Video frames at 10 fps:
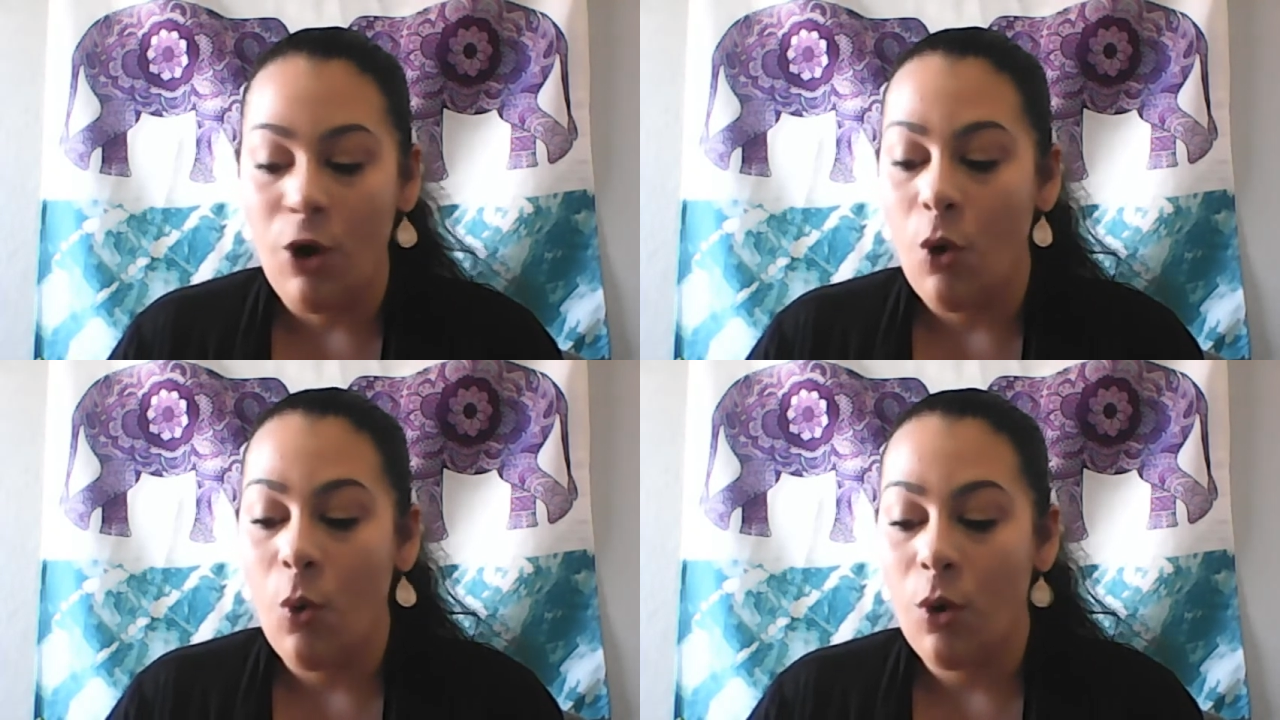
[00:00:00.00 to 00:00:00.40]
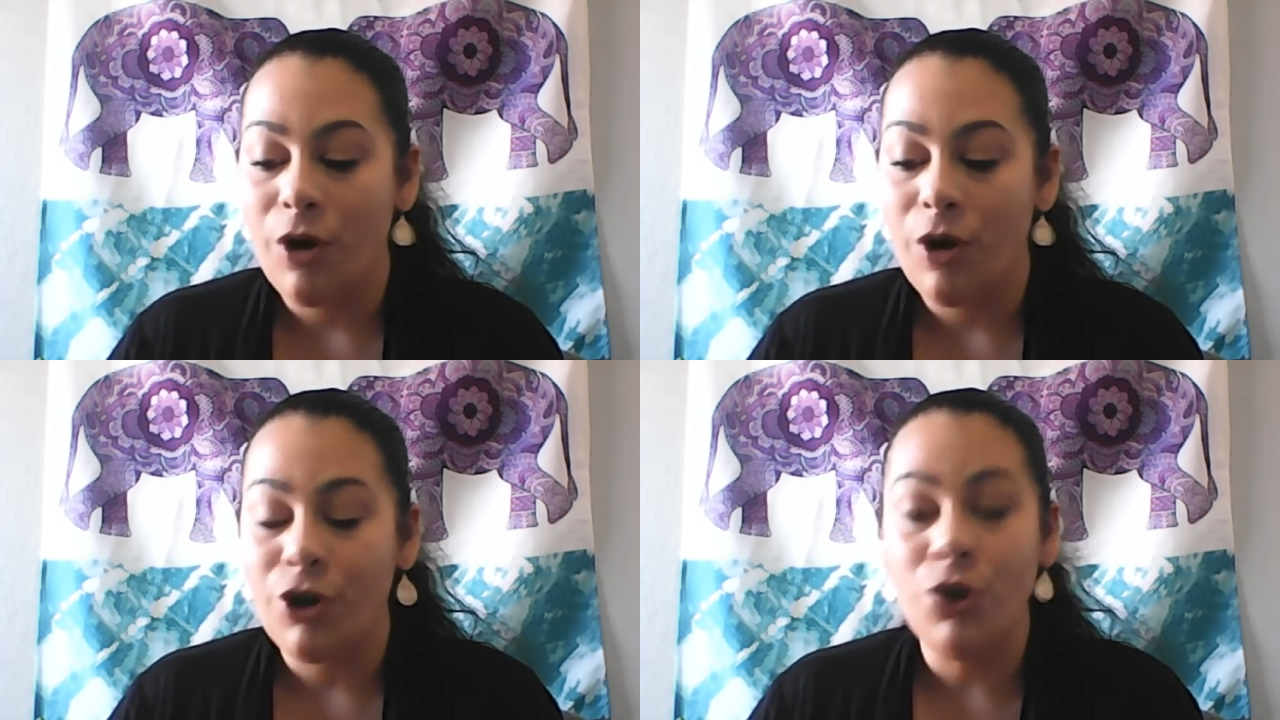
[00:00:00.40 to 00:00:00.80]

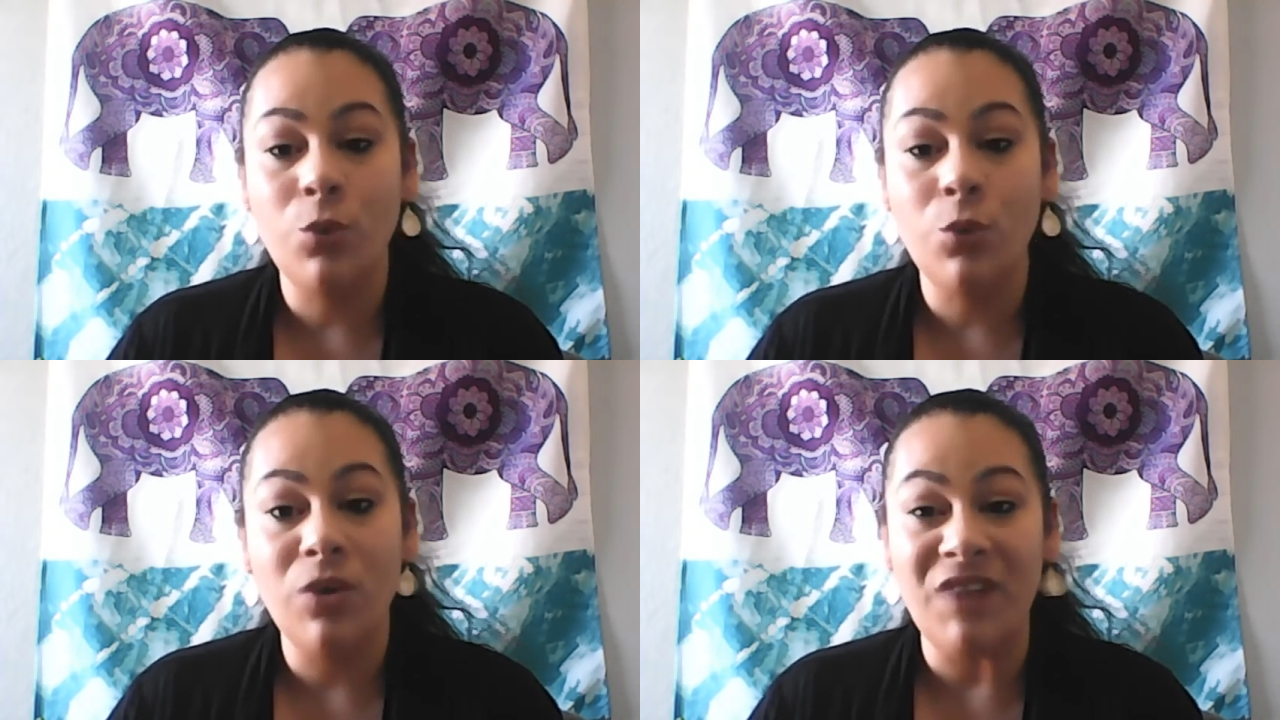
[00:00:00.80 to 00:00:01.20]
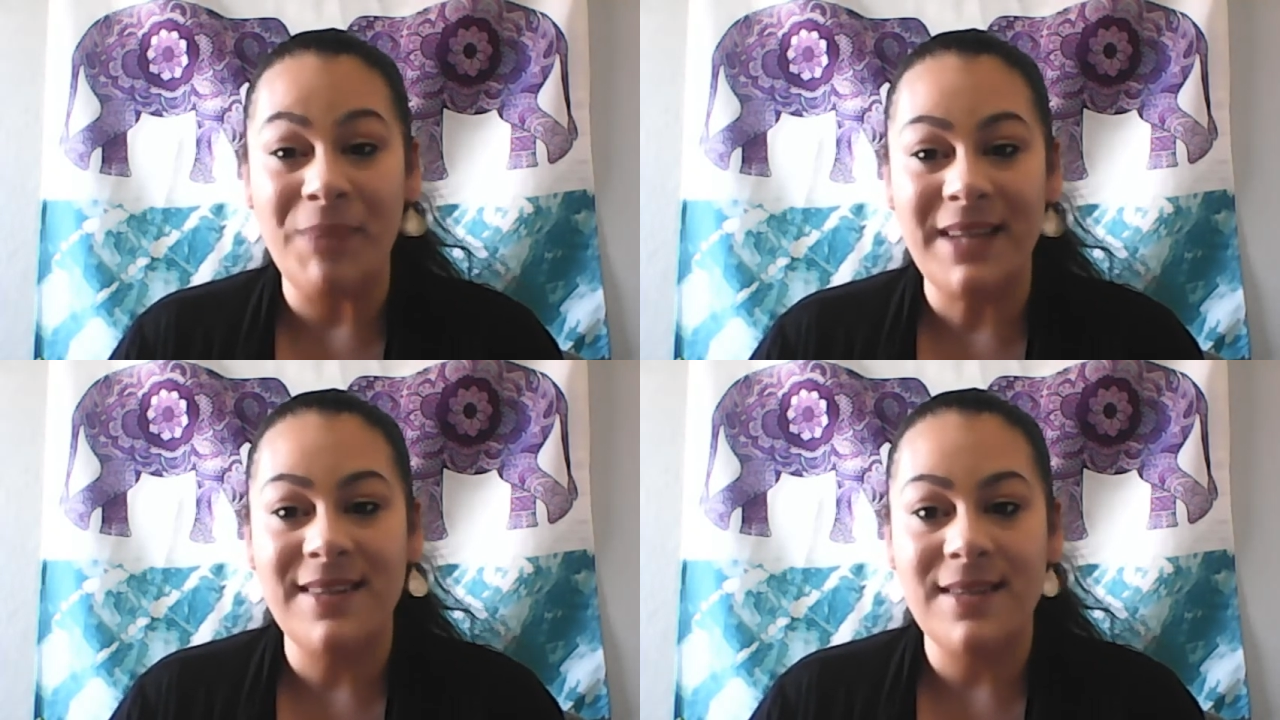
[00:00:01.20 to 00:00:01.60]
or you have
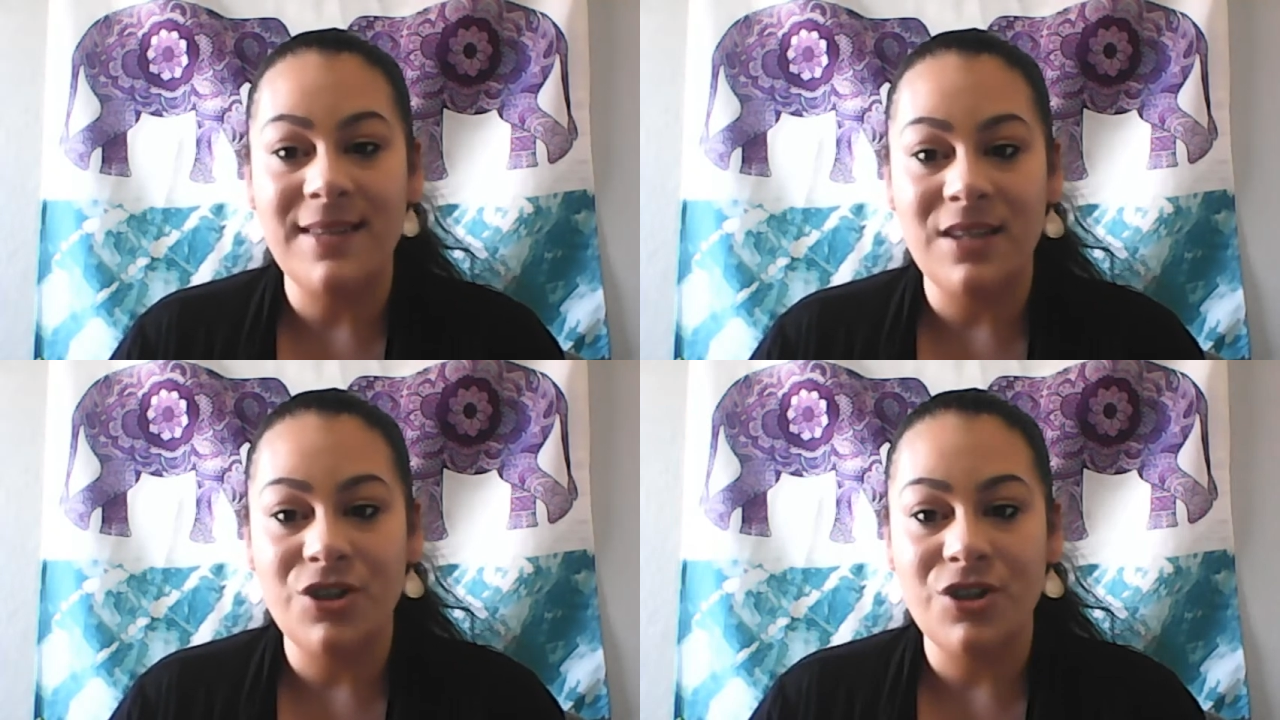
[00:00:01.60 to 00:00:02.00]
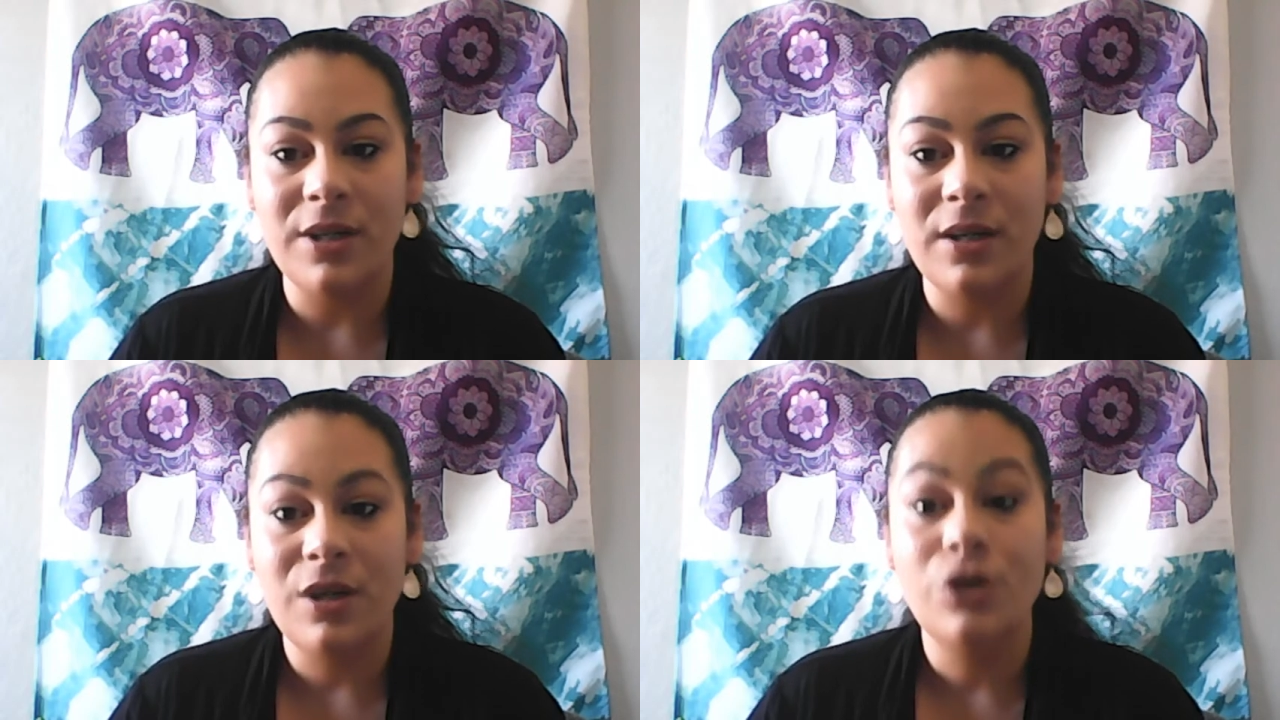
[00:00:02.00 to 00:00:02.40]
made the decision
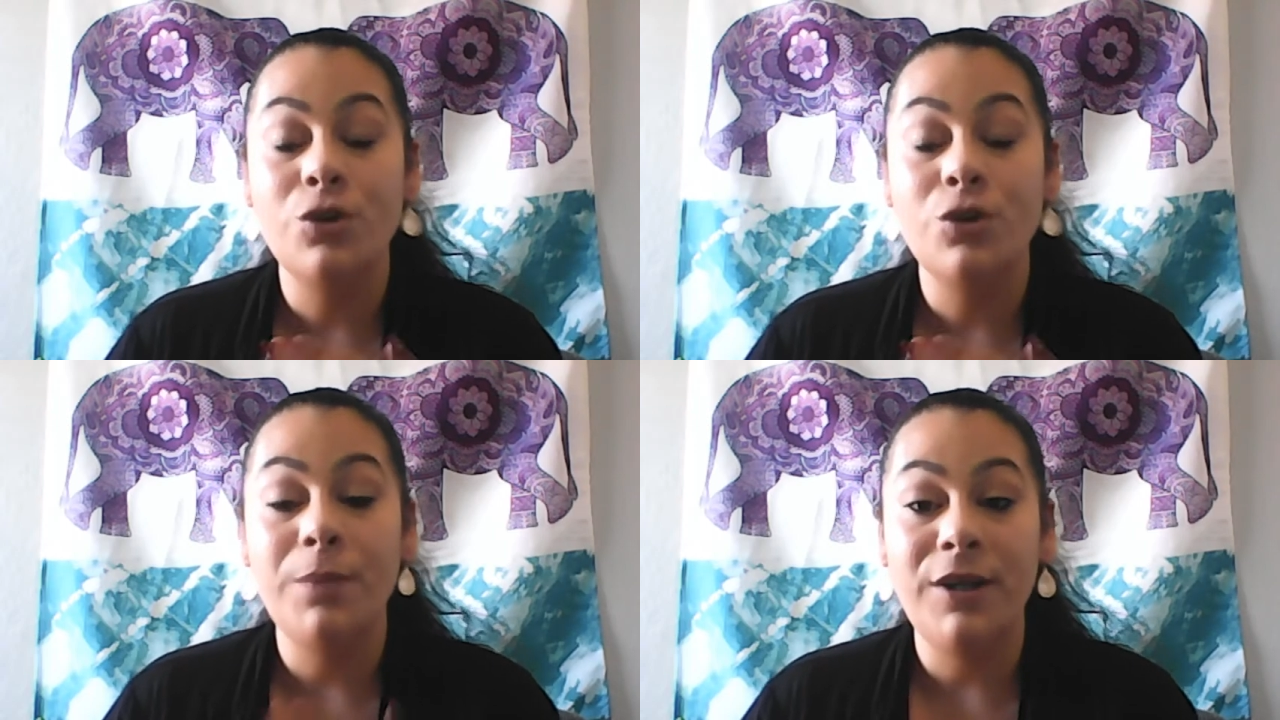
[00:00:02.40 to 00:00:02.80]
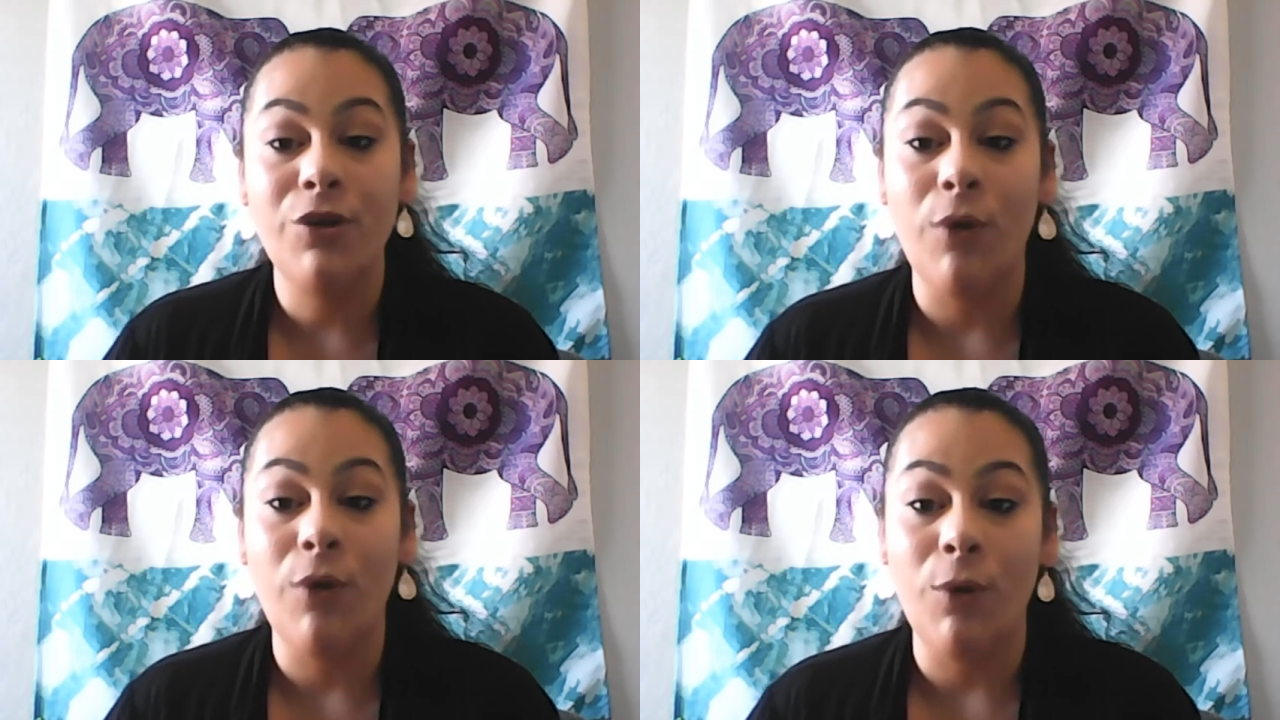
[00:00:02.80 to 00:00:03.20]
to be
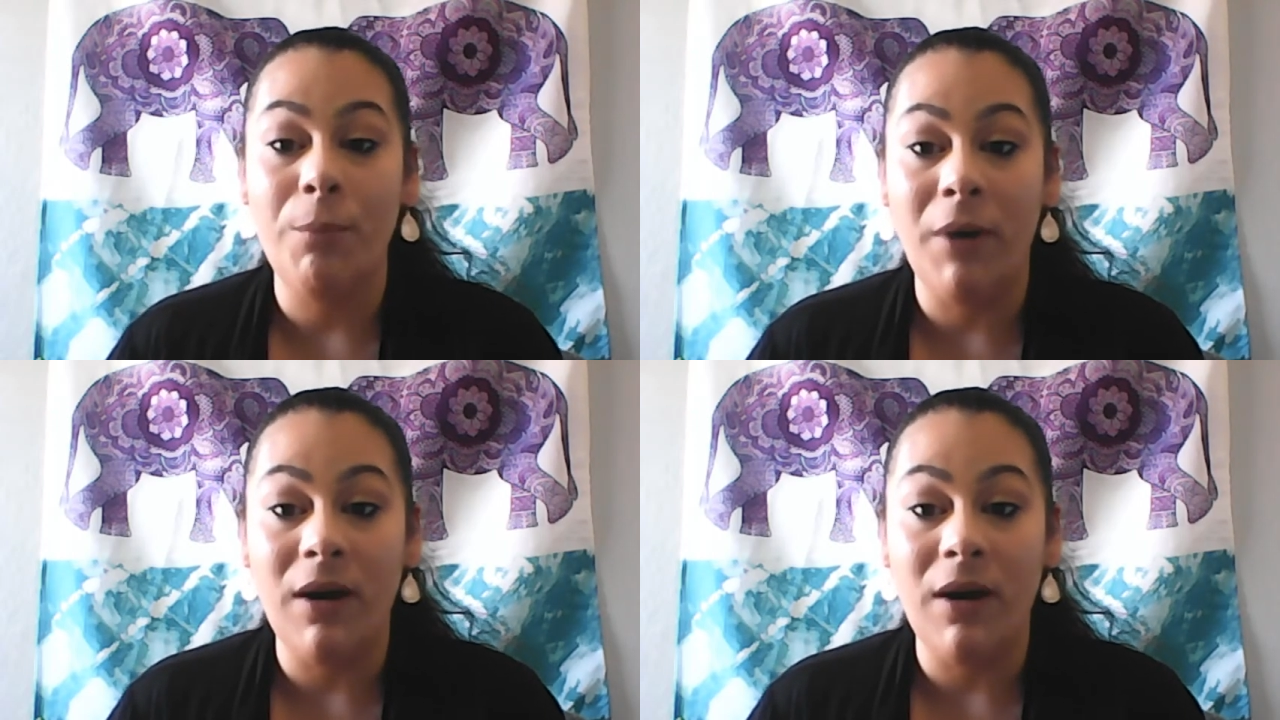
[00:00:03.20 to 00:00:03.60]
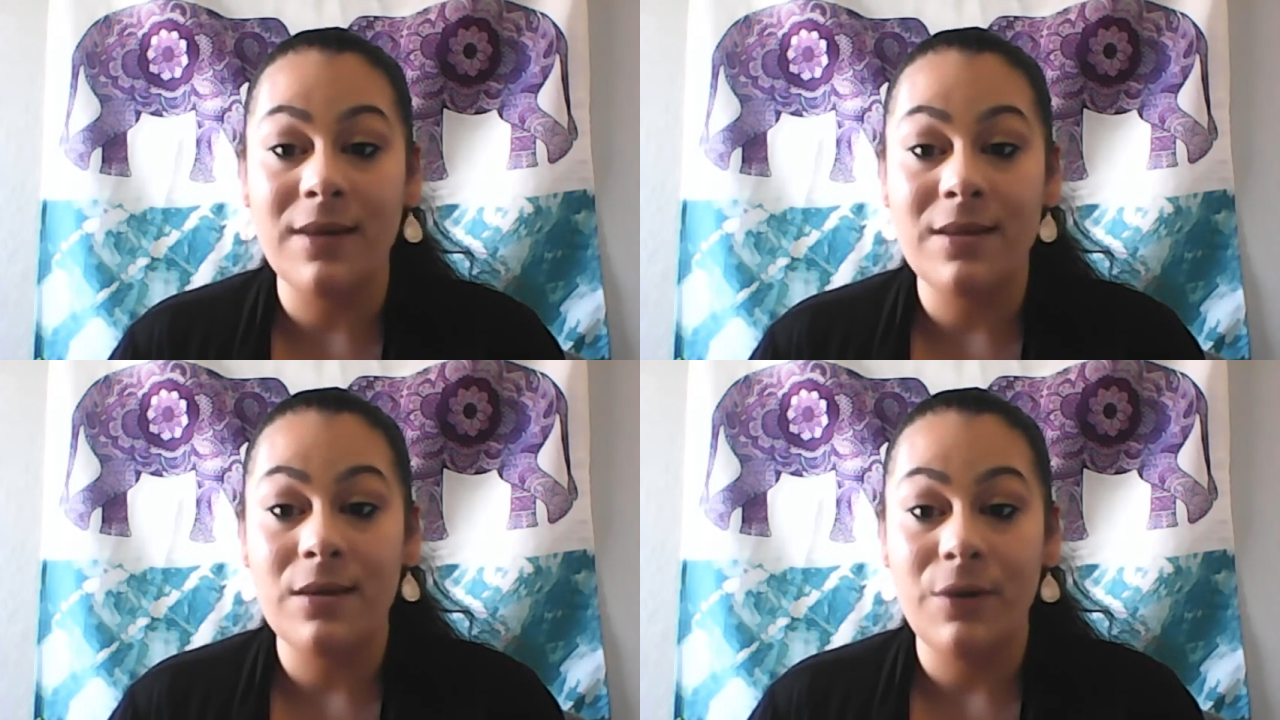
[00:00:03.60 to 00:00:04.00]
your own boss.